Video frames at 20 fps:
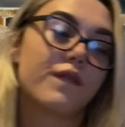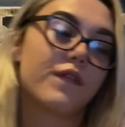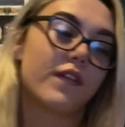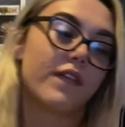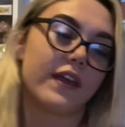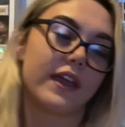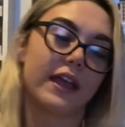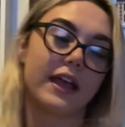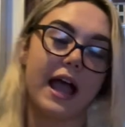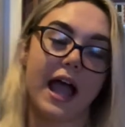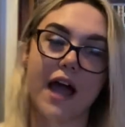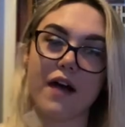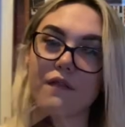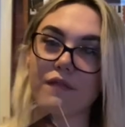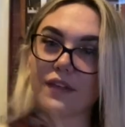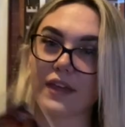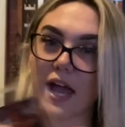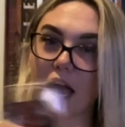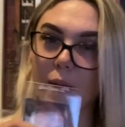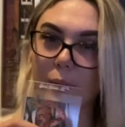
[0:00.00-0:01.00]
that they have
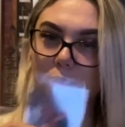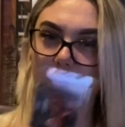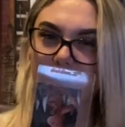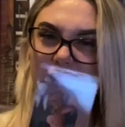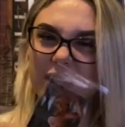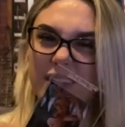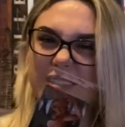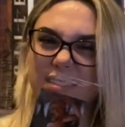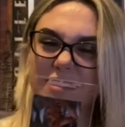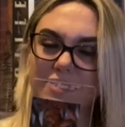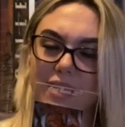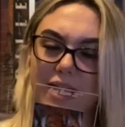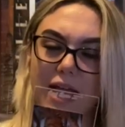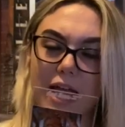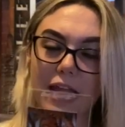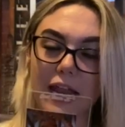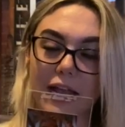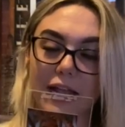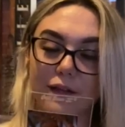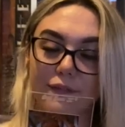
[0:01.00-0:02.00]
the art prints,
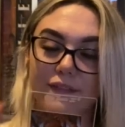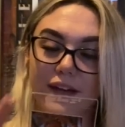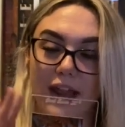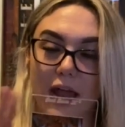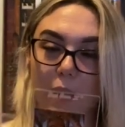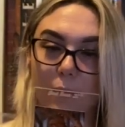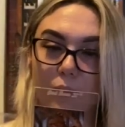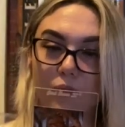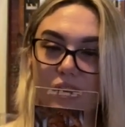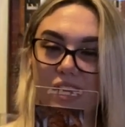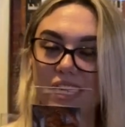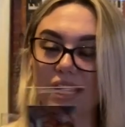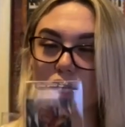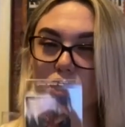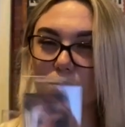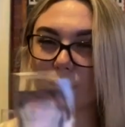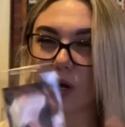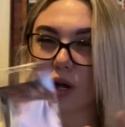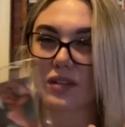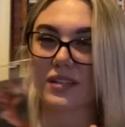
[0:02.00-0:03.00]
like a fan art print in
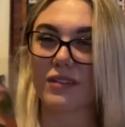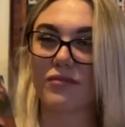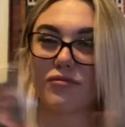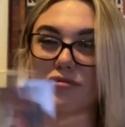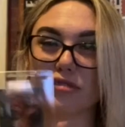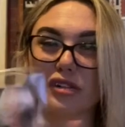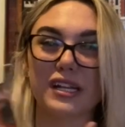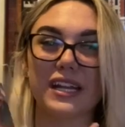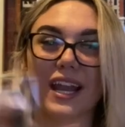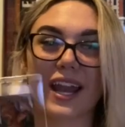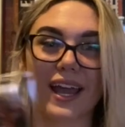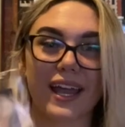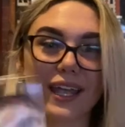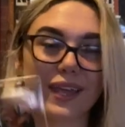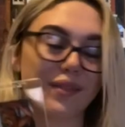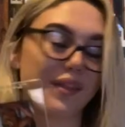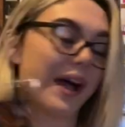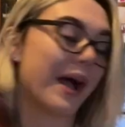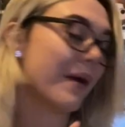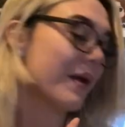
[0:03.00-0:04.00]
each box. I really like
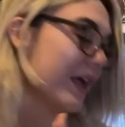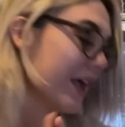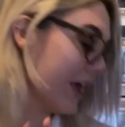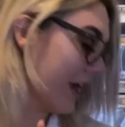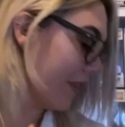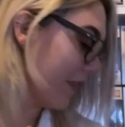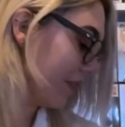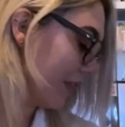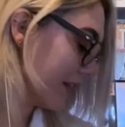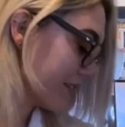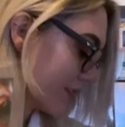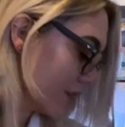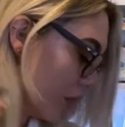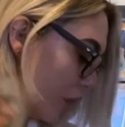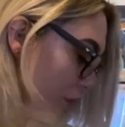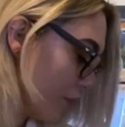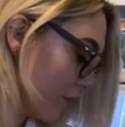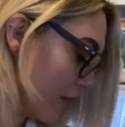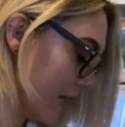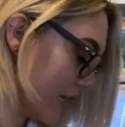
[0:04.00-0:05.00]
that. I think that's a
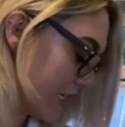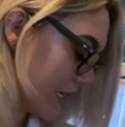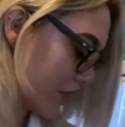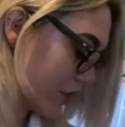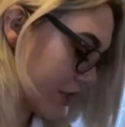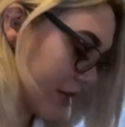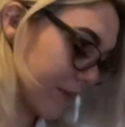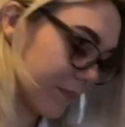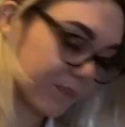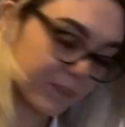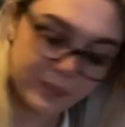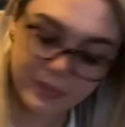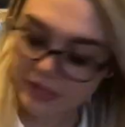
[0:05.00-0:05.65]
lovely addition.